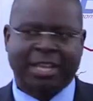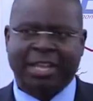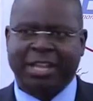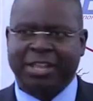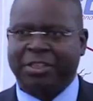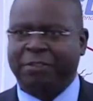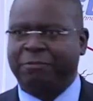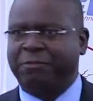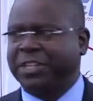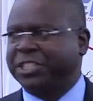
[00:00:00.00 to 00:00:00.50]

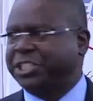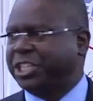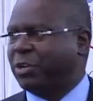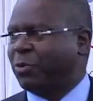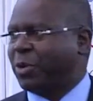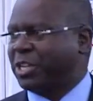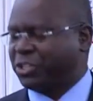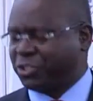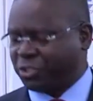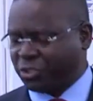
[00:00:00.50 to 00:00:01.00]
The
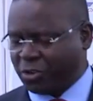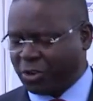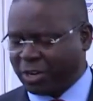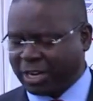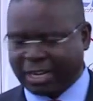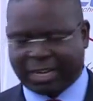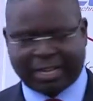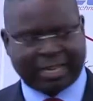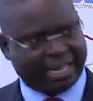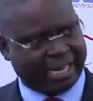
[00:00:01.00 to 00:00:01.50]
vision was
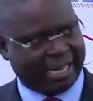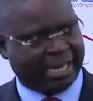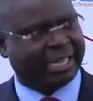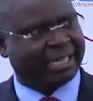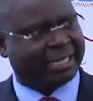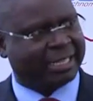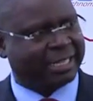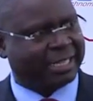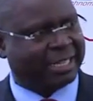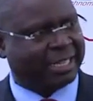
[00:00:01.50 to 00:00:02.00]
so
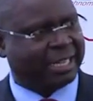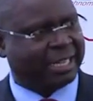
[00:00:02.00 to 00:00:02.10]
clear